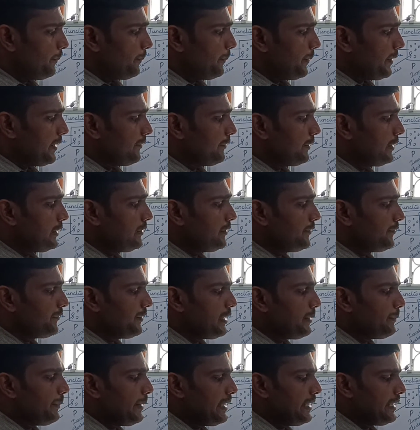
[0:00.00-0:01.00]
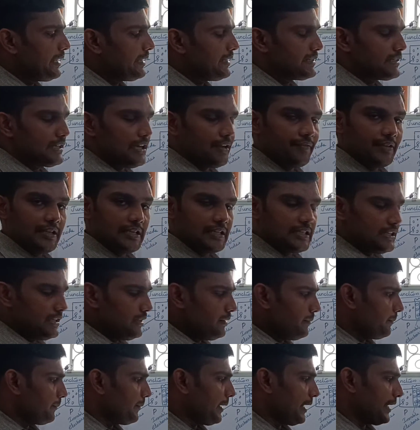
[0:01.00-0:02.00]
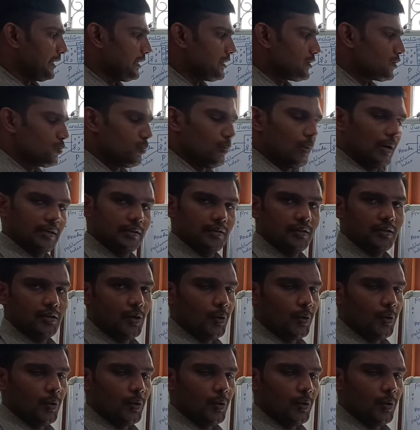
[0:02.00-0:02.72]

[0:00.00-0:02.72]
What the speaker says: power V by eta Vt minus 1.